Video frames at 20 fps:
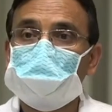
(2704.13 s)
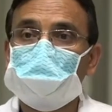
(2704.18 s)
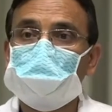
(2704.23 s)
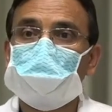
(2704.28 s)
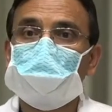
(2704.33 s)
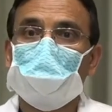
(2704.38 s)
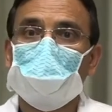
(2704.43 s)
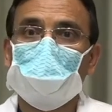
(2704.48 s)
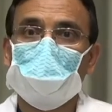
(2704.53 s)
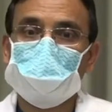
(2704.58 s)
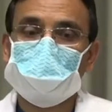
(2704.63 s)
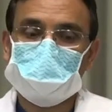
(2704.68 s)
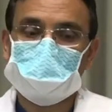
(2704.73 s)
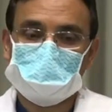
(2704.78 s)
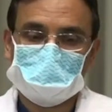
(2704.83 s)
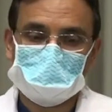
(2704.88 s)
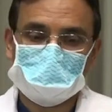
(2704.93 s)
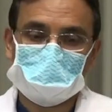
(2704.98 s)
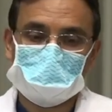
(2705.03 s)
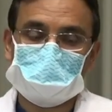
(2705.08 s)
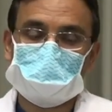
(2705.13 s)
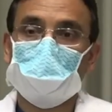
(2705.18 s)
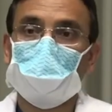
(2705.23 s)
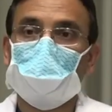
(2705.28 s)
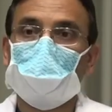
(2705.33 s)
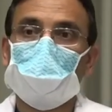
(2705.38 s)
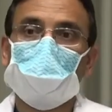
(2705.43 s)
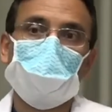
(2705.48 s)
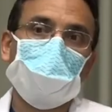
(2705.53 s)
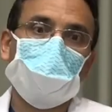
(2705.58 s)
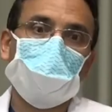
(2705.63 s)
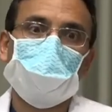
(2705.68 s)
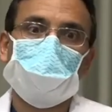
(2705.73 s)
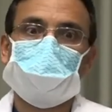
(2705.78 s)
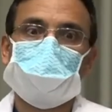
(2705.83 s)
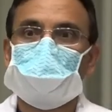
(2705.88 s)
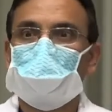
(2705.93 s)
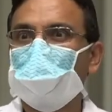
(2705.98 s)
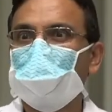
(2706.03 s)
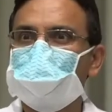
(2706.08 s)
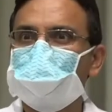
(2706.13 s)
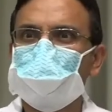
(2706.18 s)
just a hypertrophic scar or a scar